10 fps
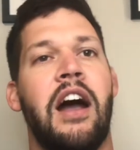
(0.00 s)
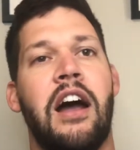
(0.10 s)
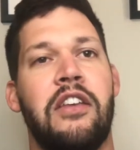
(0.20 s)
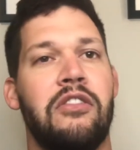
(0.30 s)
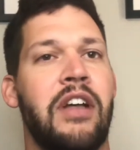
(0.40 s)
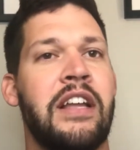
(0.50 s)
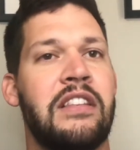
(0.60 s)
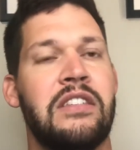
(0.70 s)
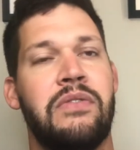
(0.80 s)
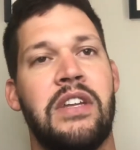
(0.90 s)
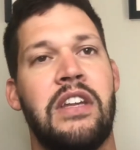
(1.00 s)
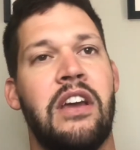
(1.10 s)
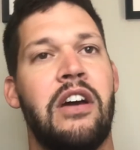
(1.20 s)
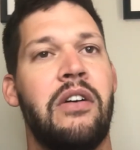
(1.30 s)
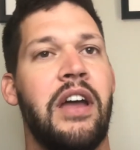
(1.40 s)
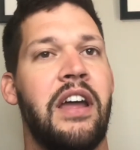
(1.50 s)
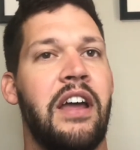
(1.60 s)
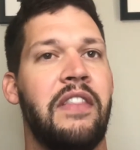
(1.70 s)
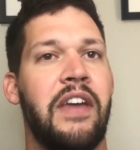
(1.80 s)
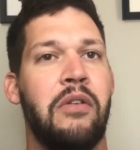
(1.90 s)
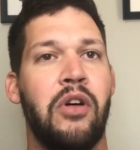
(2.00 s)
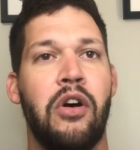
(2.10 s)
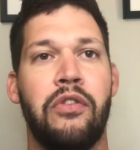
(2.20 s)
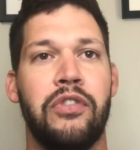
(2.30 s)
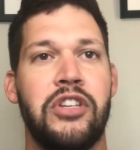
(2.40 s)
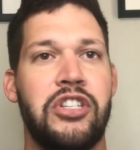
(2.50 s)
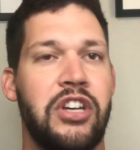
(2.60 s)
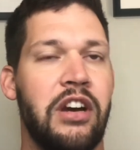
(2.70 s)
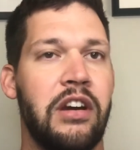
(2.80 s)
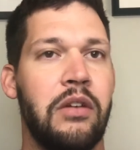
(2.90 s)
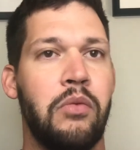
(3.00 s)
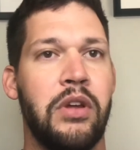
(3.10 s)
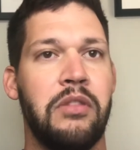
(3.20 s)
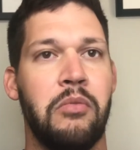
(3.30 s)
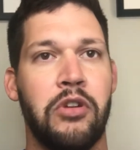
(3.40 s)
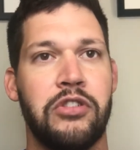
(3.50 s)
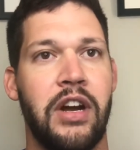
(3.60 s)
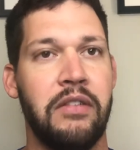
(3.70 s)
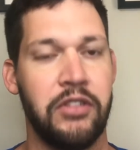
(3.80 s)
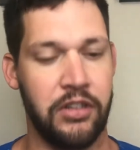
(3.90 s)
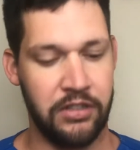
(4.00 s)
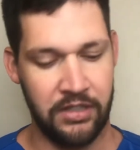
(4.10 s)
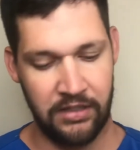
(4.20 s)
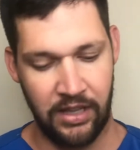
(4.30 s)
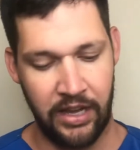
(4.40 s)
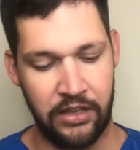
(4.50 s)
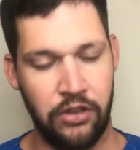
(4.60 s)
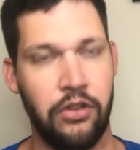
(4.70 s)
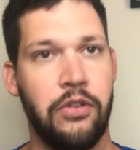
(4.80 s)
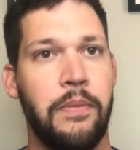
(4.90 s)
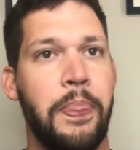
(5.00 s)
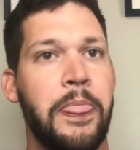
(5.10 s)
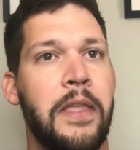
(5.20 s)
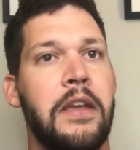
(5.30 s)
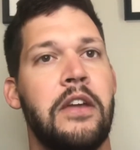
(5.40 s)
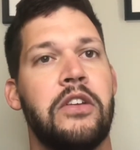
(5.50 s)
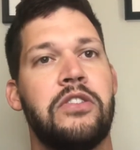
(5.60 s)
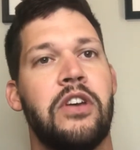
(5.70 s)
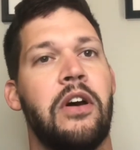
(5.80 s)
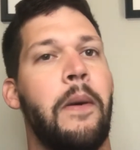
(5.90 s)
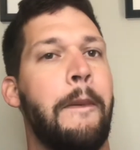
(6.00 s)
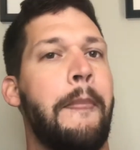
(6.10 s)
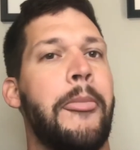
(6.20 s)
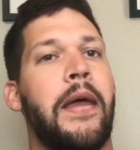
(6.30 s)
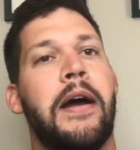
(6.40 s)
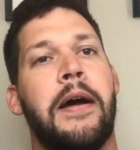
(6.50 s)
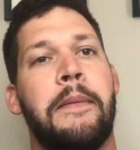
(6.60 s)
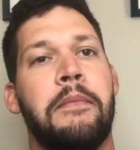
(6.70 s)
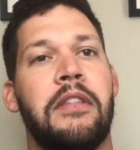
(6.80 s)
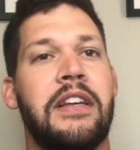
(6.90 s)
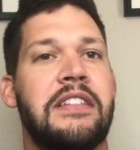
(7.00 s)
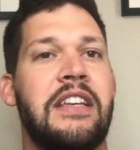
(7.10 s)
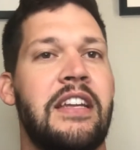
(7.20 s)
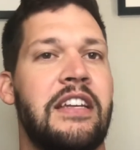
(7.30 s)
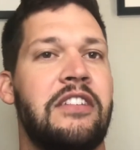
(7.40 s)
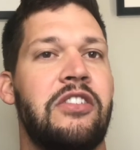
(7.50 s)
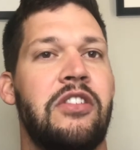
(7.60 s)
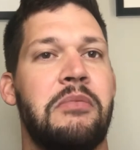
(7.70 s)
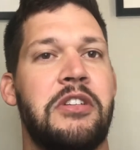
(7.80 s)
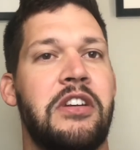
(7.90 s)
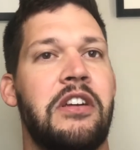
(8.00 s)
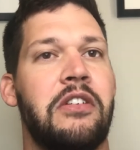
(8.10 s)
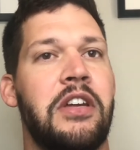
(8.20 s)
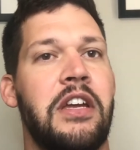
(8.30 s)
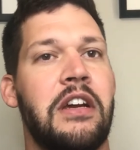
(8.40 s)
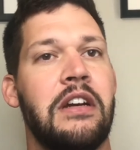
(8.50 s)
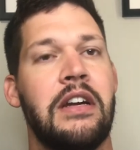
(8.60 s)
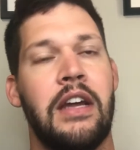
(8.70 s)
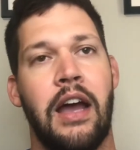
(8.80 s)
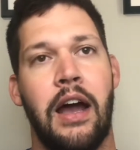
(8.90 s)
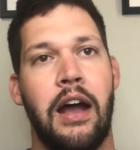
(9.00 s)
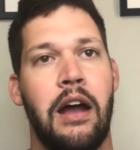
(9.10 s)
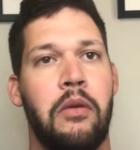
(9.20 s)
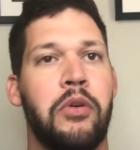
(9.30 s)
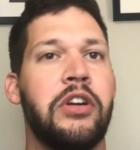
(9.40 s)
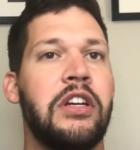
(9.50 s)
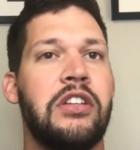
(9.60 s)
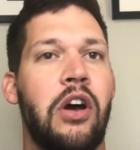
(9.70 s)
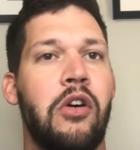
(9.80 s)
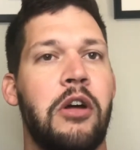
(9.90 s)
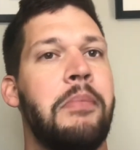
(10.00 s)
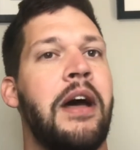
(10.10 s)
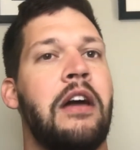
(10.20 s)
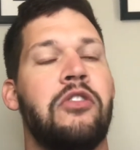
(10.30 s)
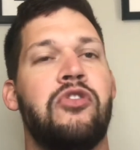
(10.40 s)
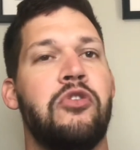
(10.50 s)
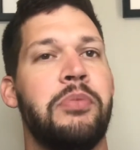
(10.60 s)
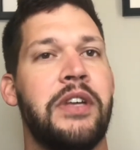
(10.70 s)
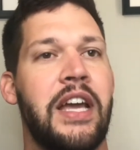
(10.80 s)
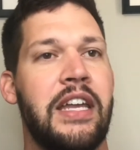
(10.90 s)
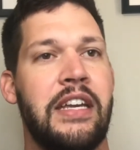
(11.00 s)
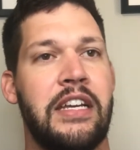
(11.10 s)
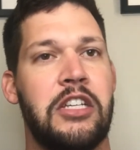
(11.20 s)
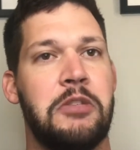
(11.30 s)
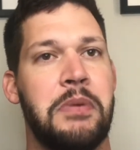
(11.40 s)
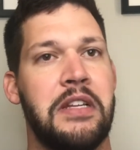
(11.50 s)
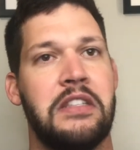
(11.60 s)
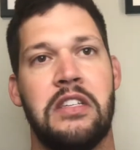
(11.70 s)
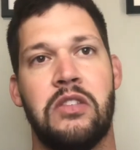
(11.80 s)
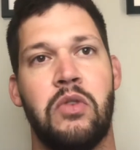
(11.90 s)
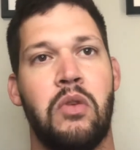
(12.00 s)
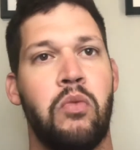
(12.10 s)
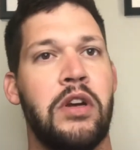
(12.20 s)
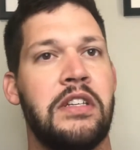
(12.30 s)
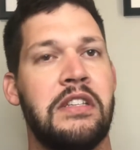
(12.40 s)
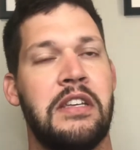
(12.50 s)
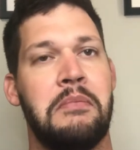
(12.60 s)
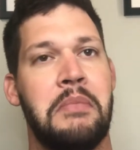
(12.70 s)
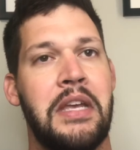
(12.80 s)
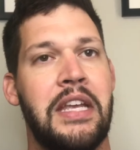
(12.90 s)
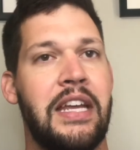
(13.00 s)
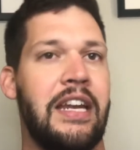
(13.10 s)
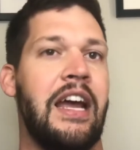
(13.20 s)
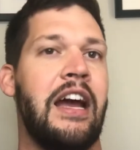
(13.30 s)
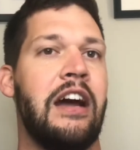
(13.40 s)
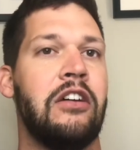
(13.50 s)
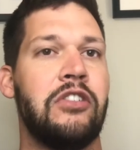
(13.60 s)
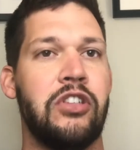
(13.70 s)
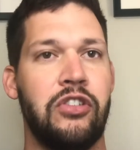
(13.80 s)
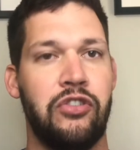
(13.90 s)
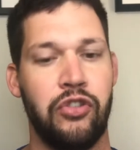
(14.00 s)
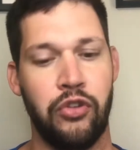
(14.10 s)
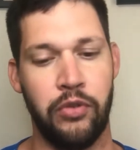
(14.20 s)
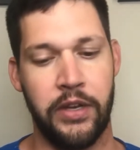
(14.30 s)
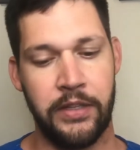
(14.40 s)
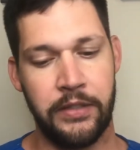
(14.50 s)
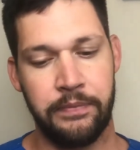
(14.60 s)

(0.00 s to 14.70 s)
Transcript: you like this video, and they will hopefully share it with more travel nurses like you. So let's get into the material here. We're going to talk about duplicating expenses, what does it mean, and how to do it.